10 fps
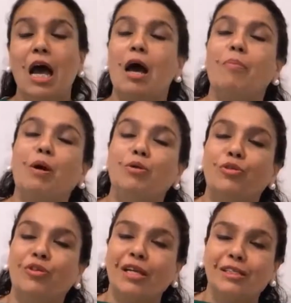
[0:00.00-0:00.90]
about
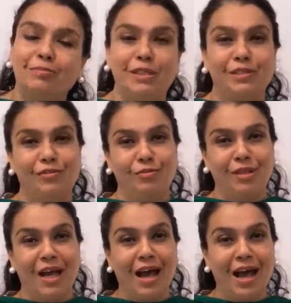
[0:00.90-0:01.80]
recipes
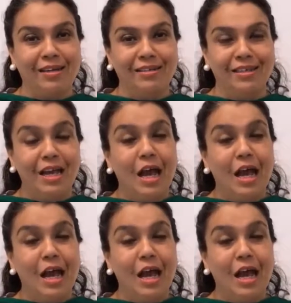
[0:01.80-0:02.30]
from the heart,